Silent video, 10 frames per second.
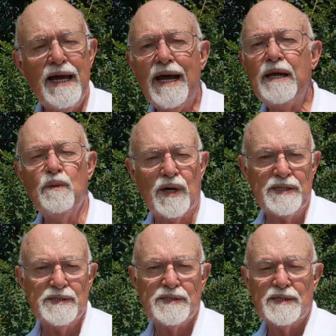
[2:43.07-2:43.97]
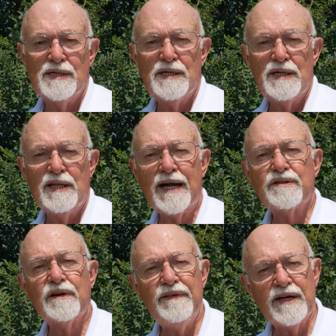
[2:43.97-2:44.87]
anyone's
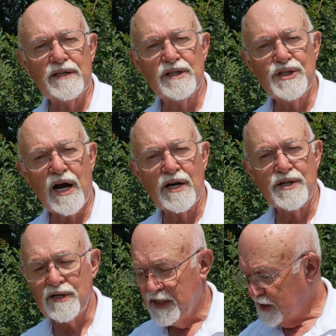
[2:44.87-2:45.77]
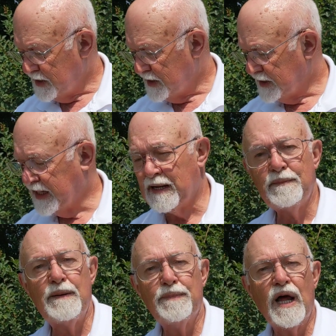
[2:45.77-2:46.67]
electric vehicle charger can
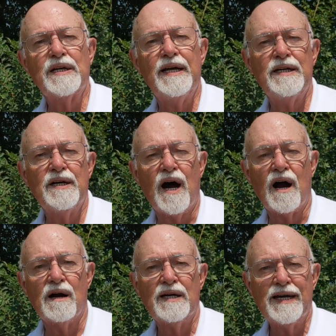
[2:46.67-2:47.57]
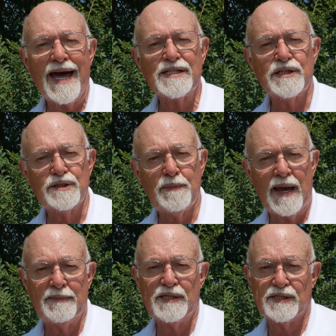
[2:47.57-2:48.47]
be plugged into our cashless
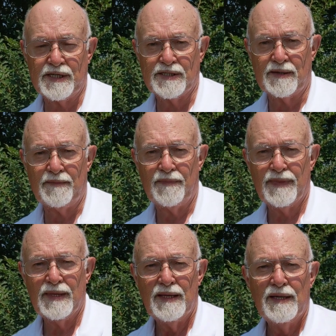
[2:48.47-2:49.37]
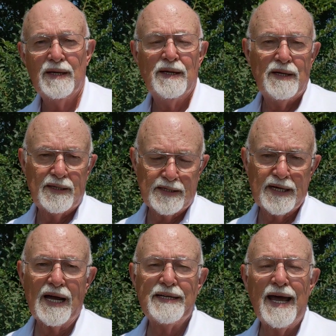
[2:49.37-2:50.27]
payment system.
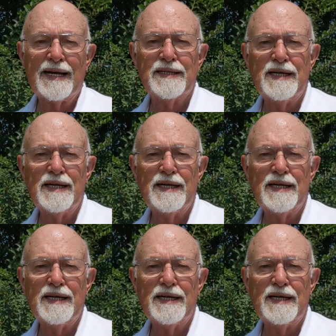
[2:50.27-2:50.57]
Contact